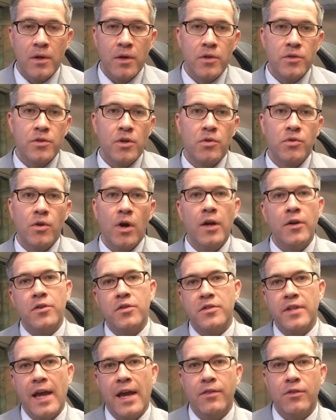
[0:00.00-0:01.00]
So to
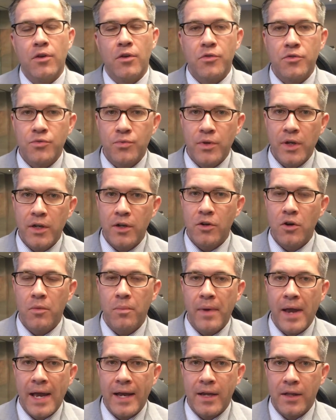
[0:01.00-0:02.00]
understand those, we need to go
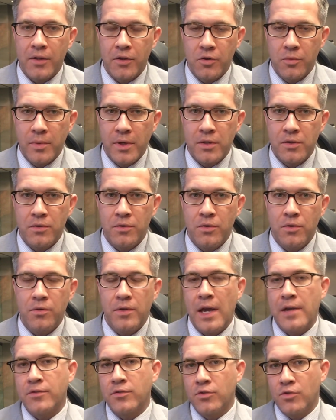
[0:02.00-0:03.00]
back a little bit to
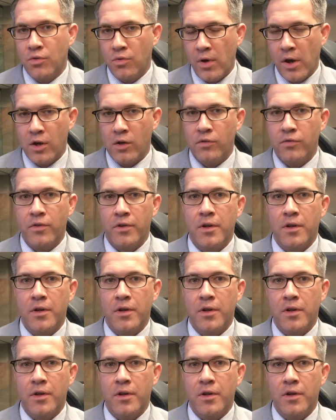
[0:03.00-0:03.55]
2012